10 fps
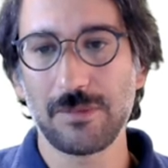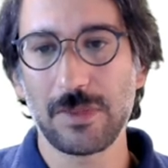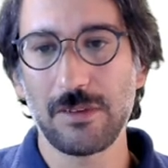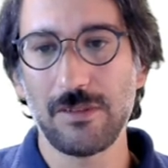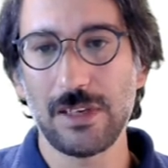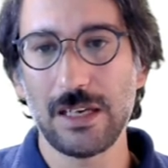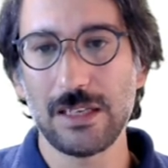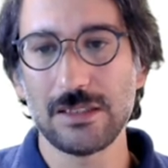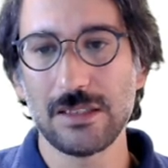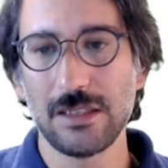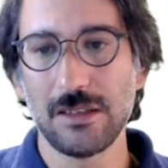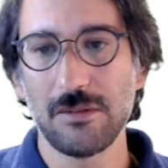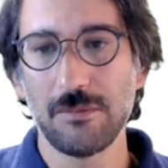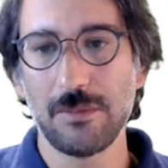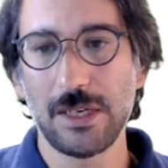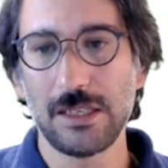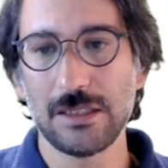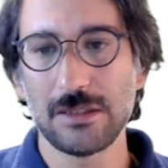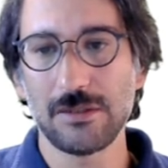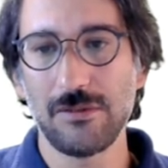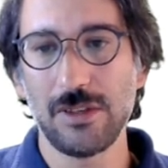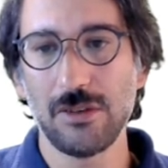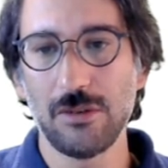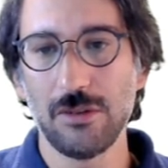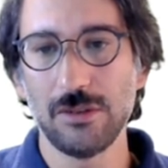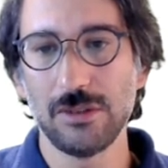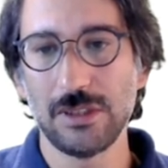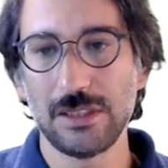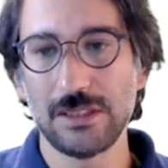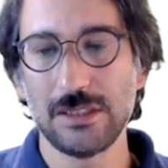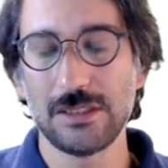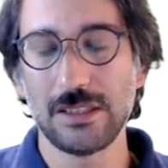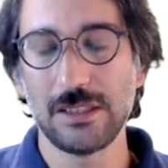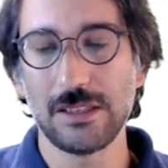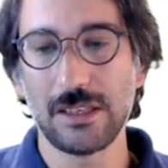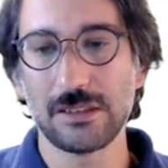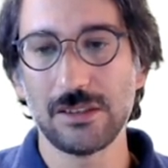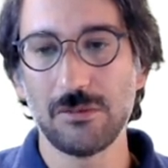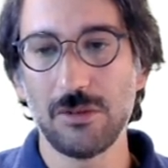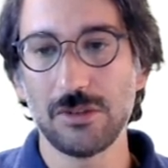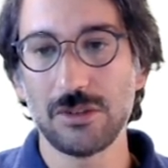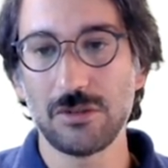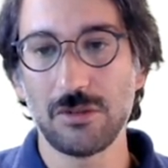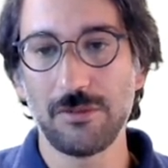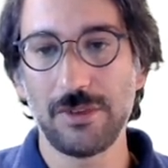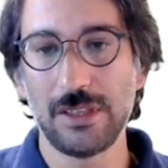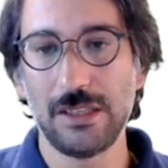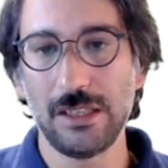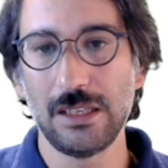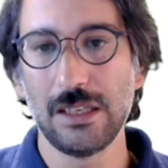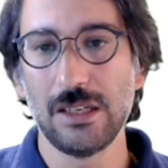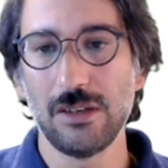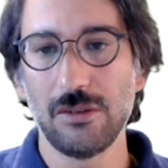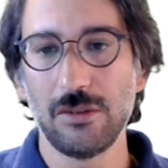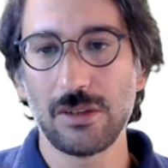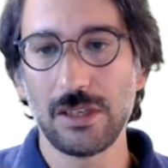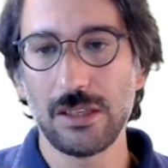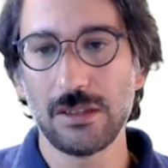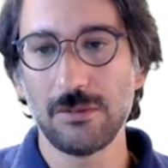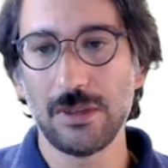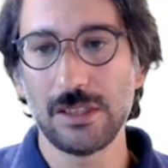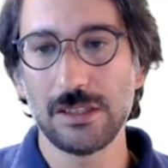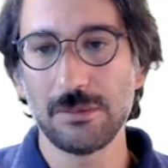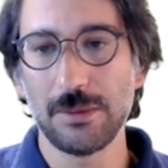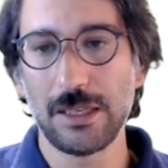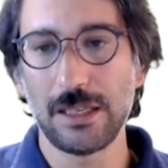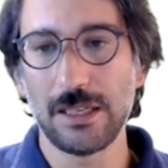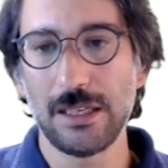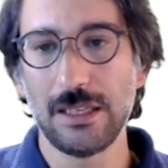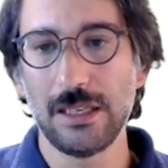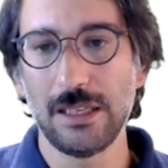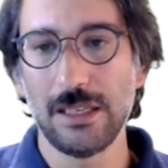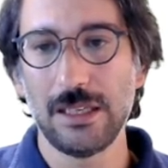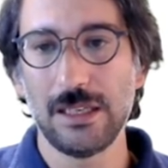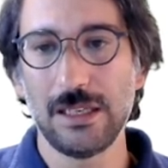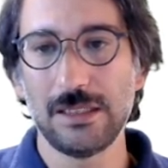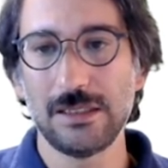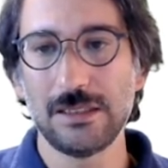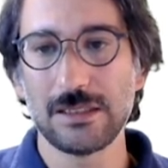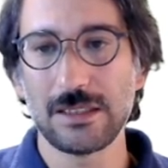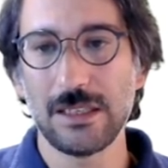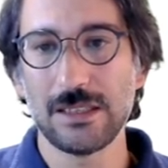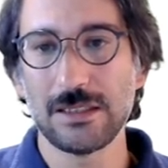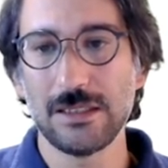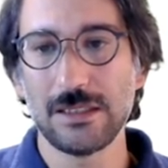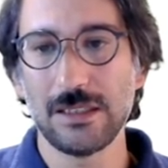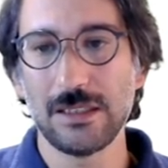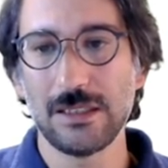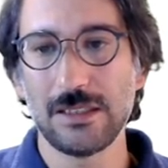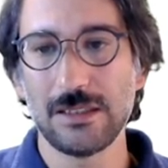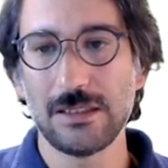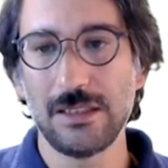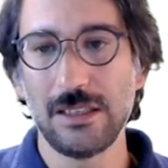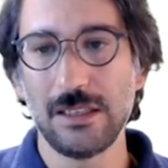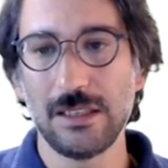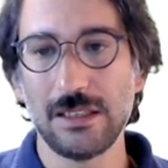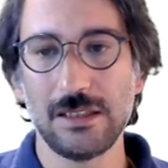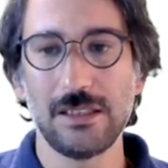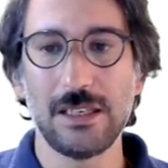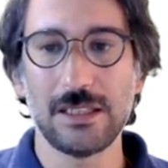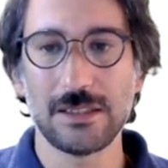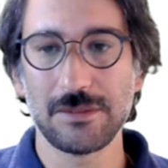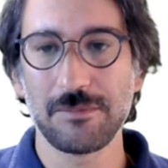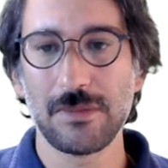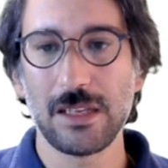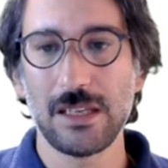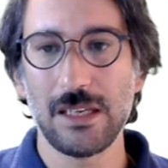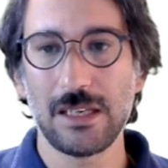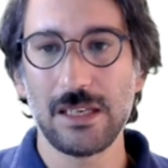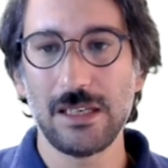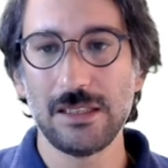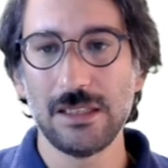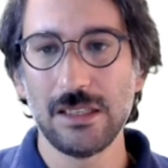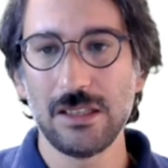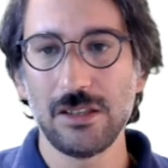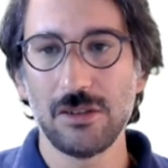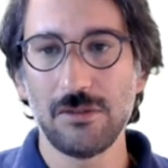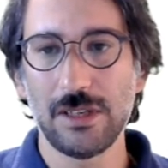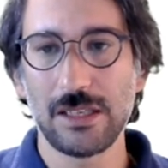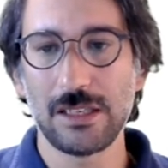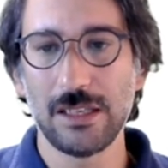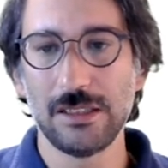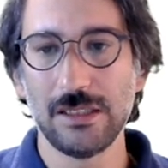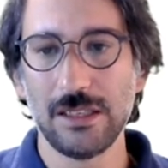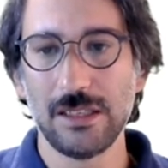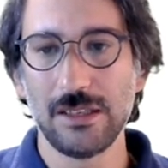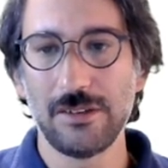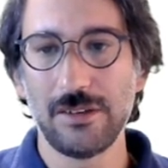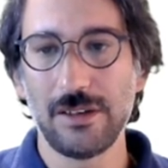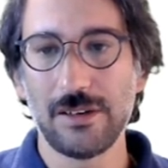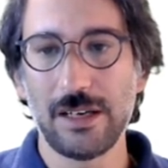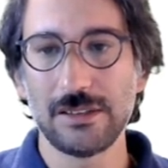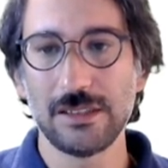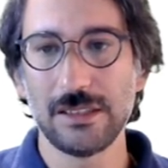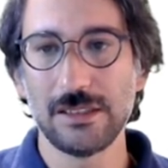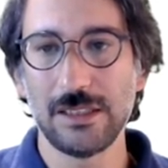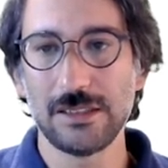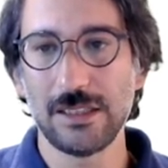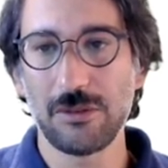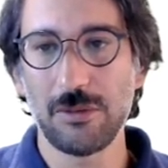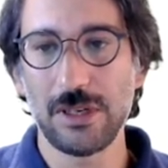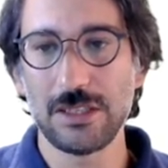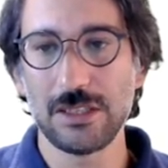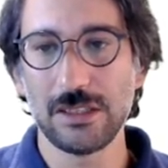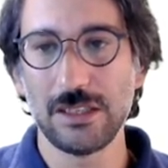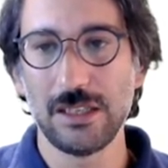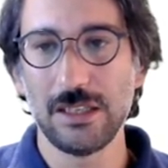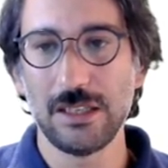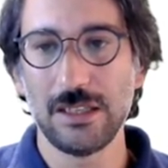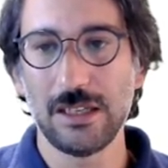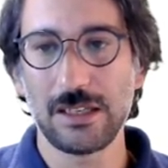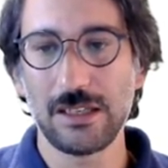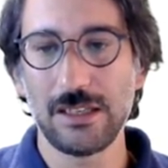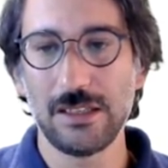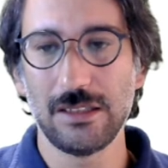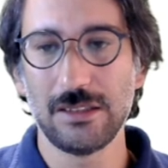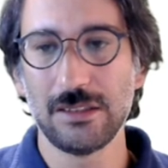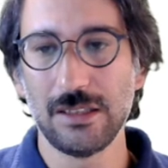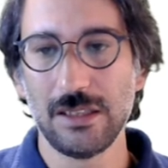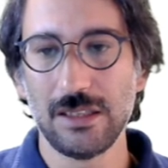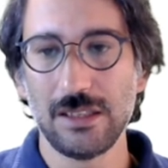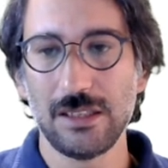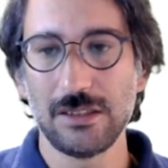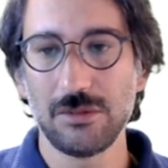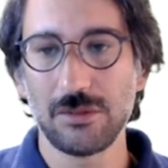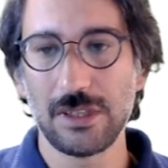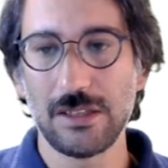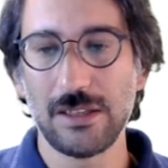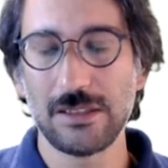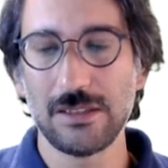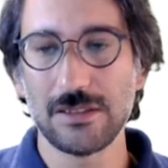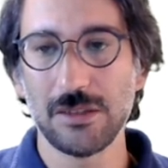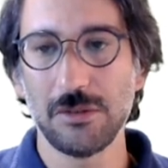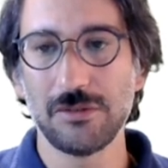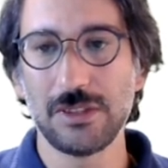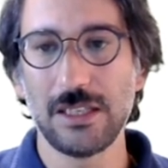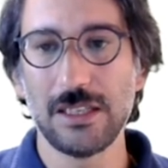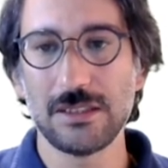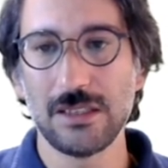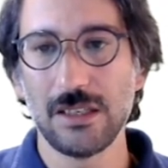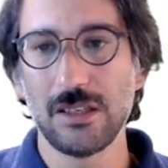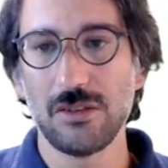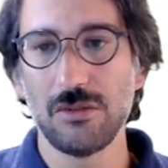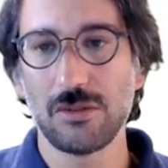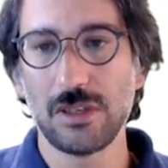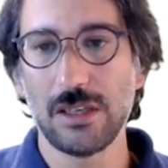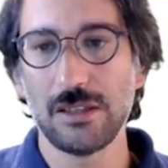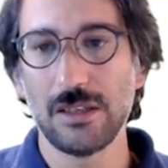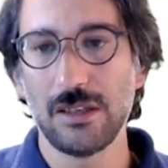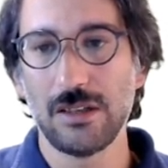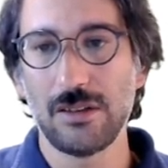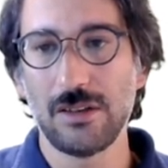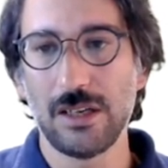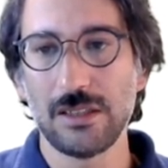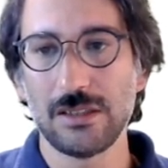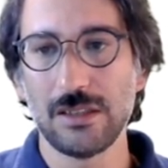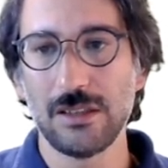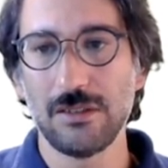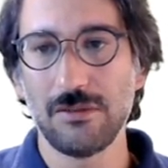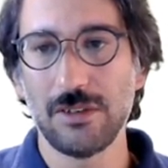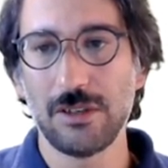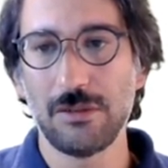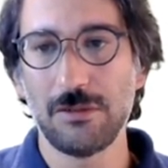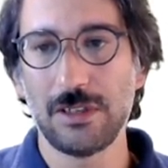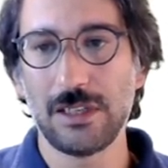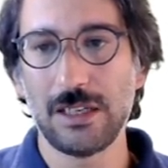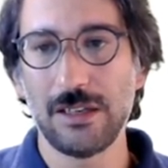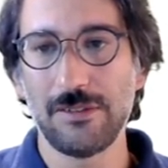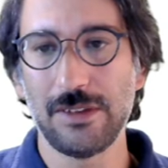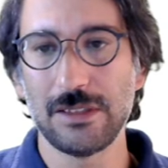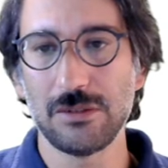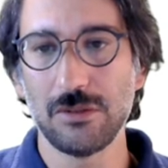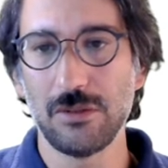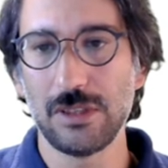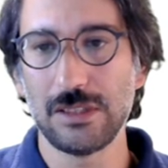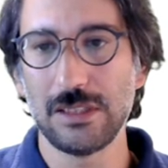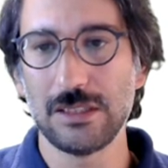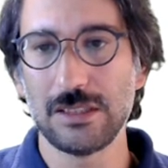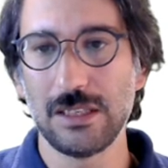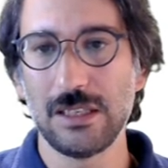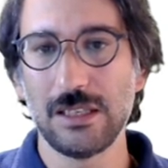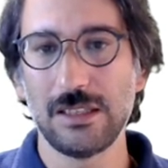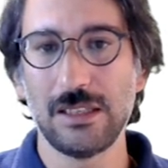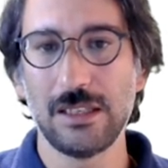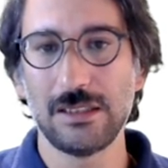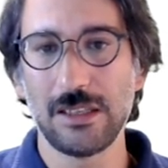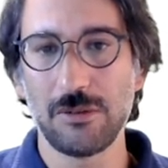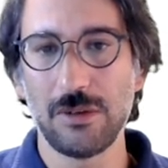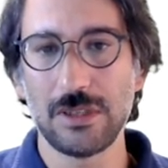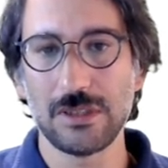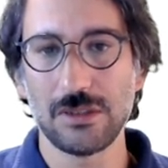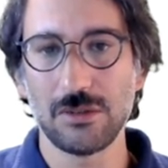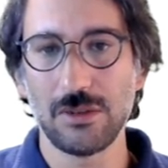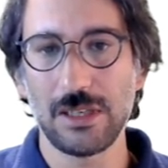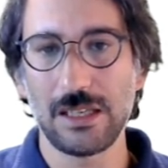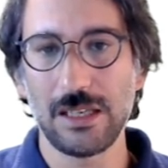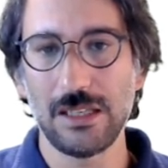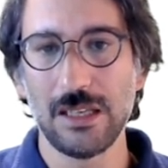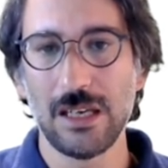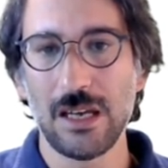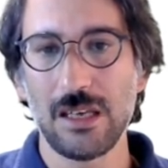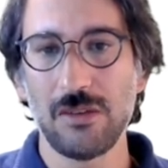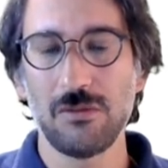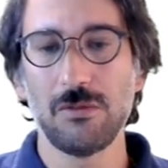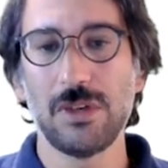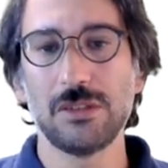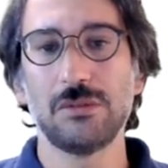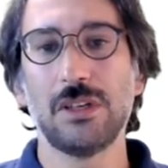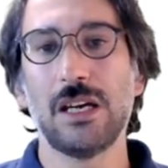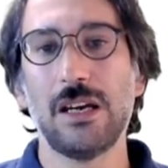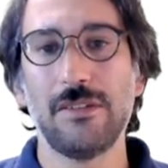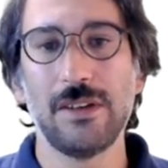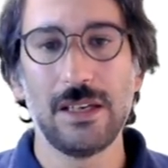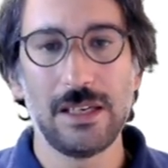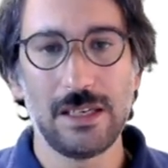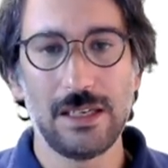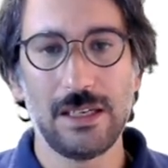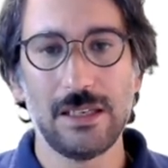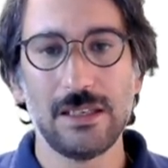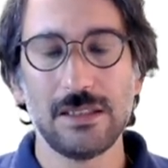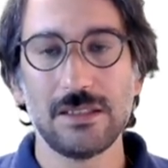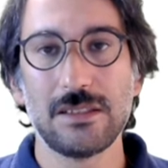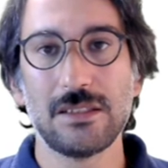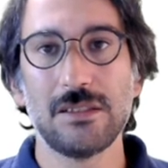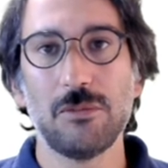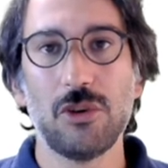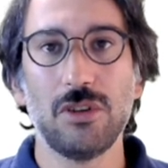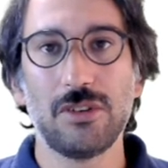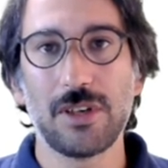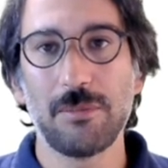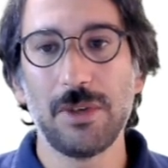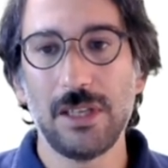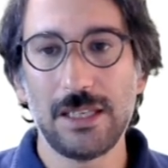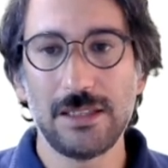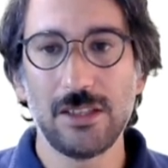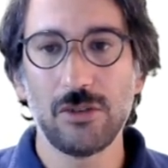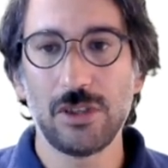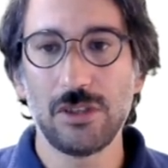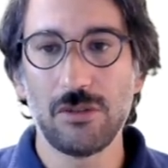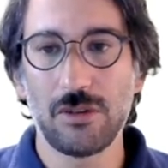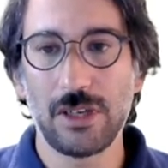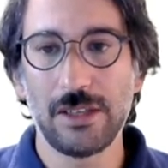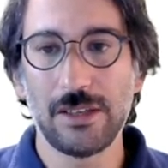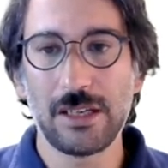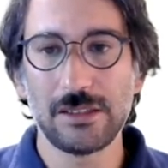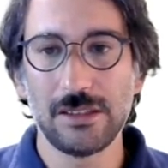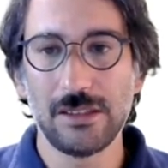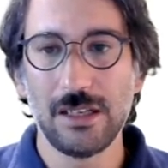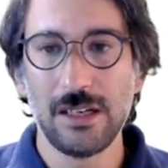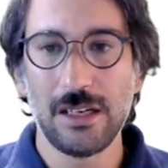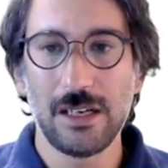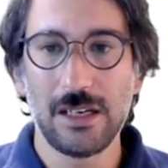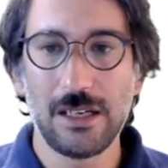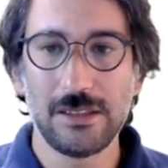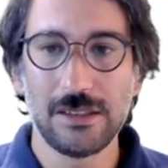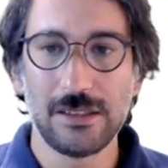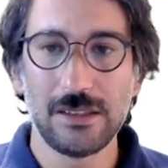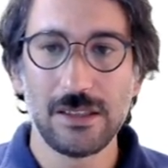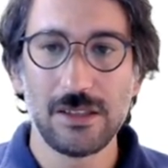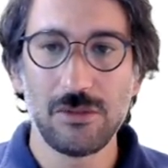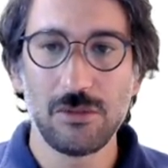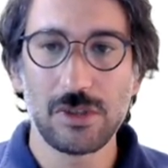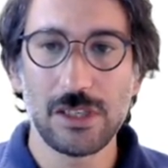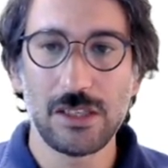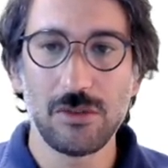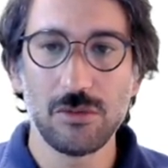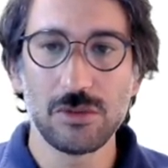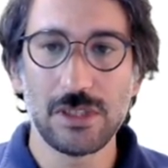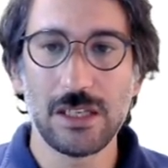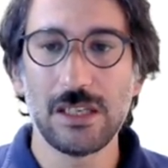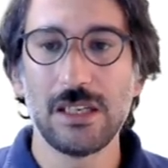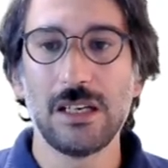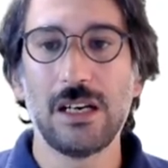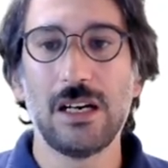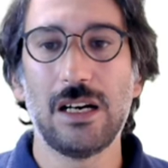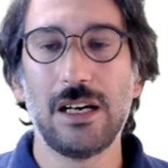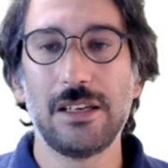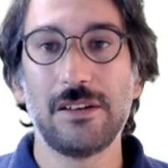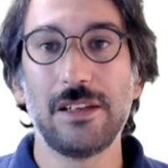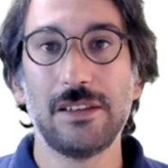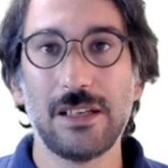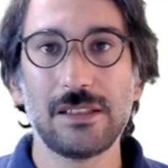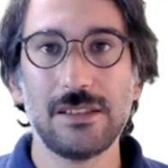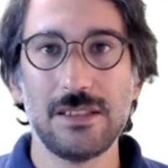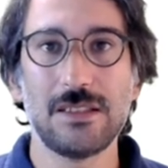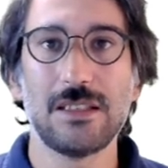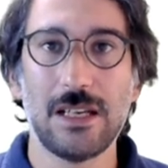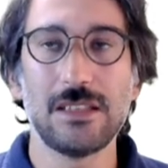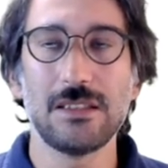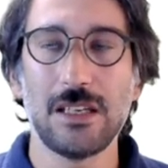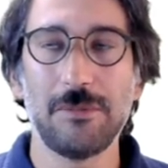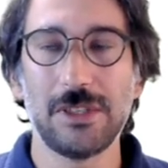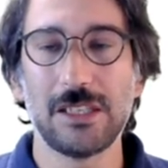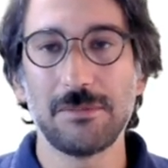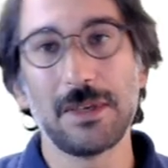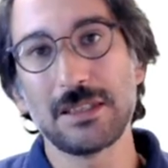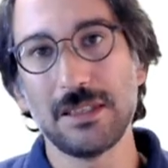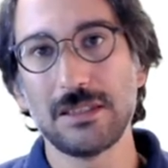Vs minus Vo, it is the inductor voltage, or Vd, divided by L, and it is constant, and it is dTs. Again, I can rewrite that equation like here, and you can write, instead of Ts, you can write 1 over Fs. So it is that equation. So again, if you want to have a small ripple in your inductor, either you can use a higher inductance size. I mean, that makes sense.